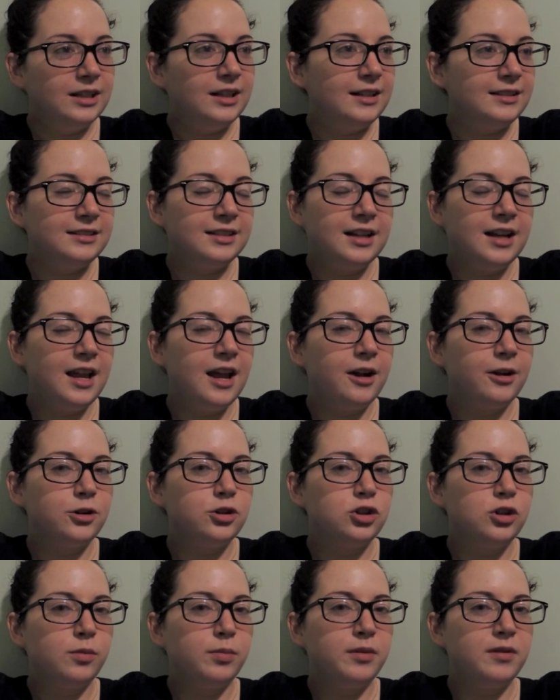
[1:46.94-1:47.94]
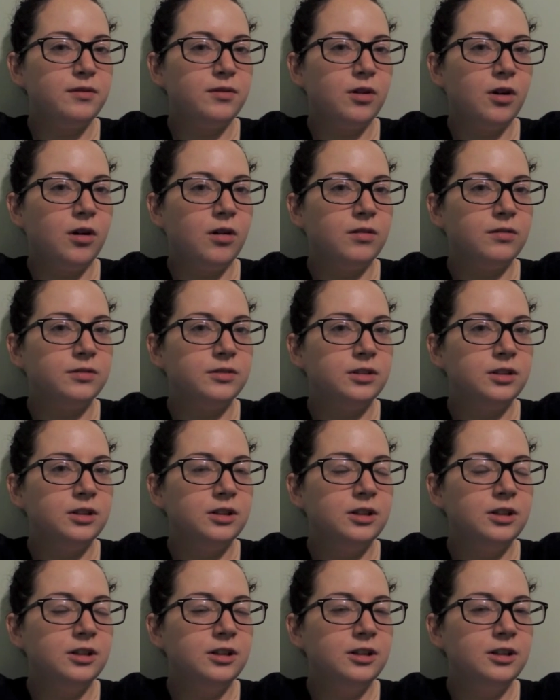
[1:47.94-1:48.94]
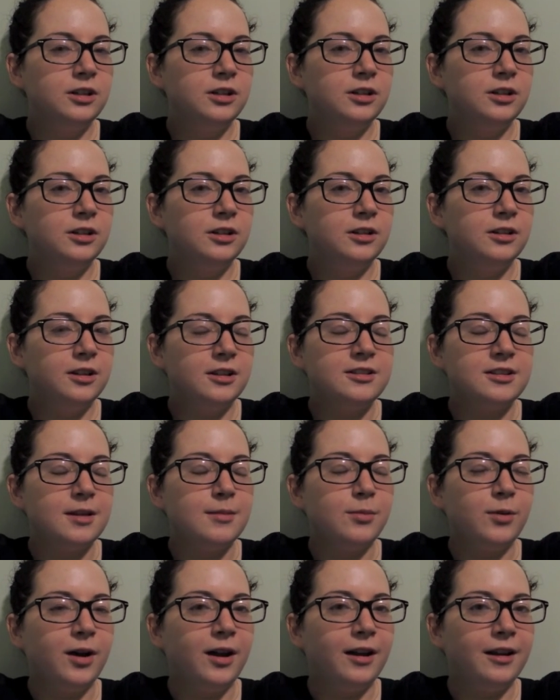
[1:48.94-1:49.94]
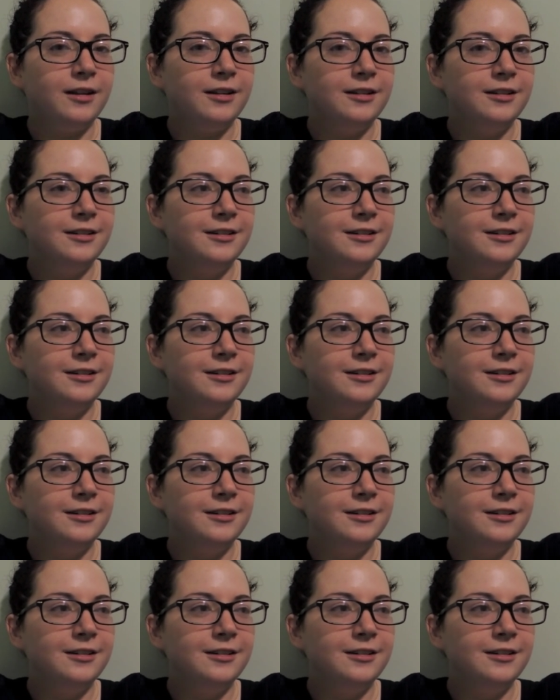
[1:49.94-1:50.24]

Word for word: Like today our trip involved the subway.